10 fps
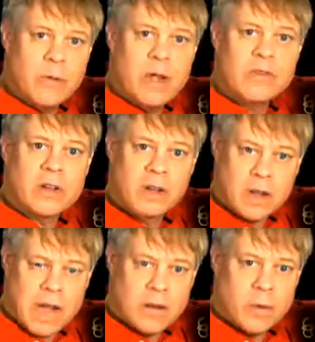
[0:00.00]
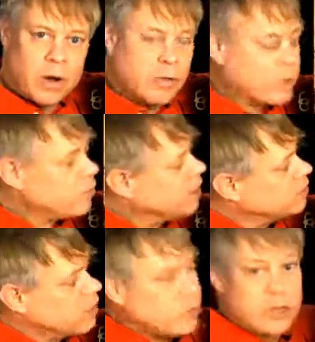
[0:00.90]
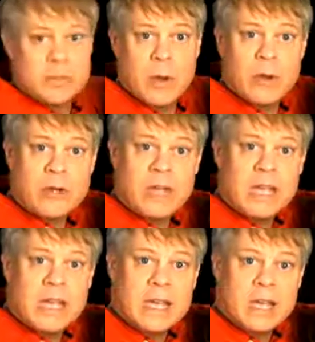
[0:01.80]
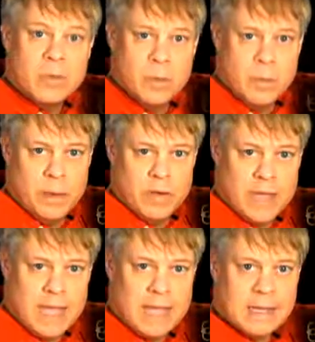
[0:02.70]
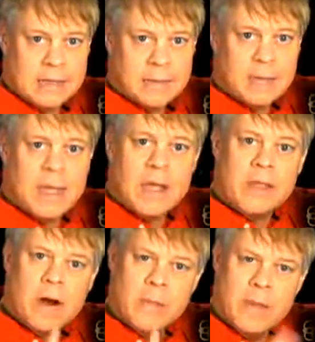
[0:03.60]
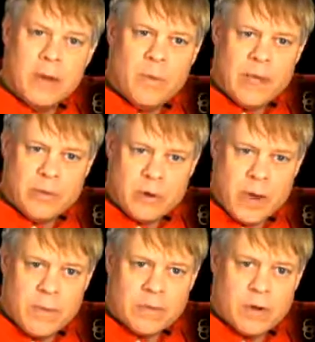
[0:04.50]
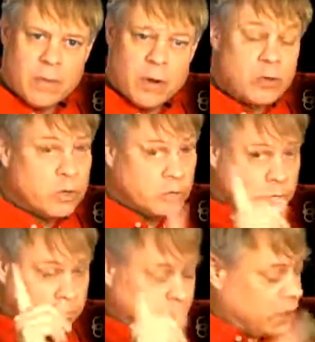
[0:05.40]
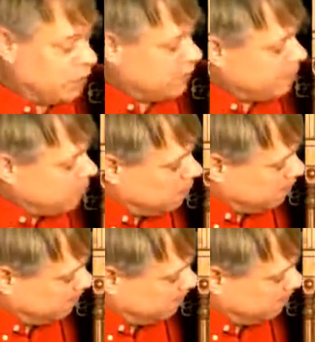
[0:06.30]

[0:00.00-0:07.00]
that runs a clockwork that translates this motion into movement of the hands. There are many ways to create resonant motion, for example,